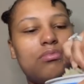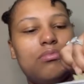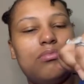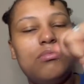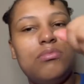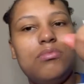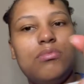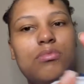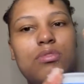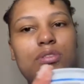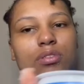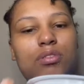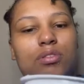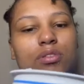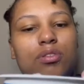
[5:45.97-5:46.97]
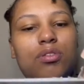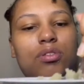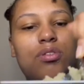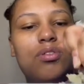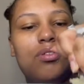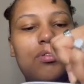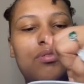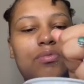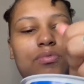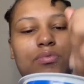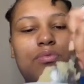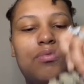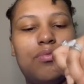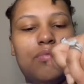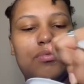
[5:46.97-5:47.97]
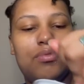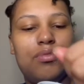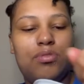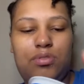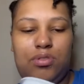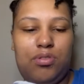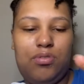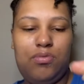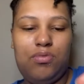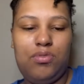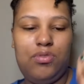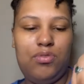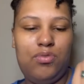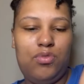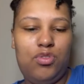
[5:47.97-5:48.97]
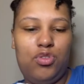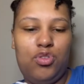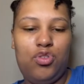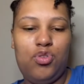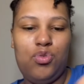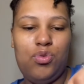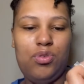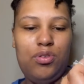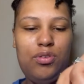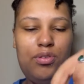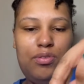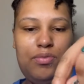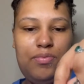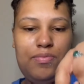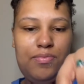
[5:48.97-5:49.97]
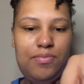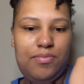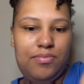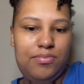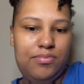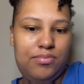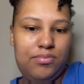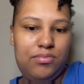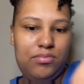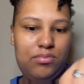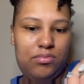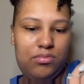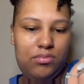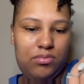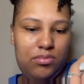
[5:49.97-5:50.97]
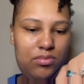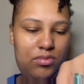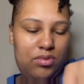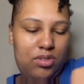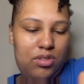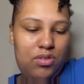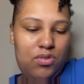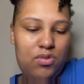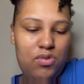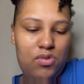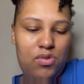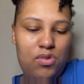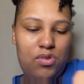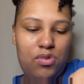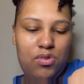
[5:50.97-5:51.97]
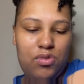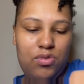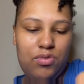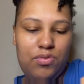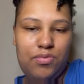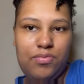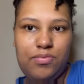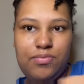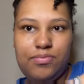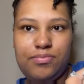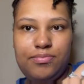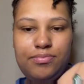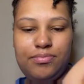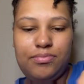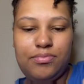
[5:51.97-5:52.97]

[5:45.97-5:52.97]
(no one is talking)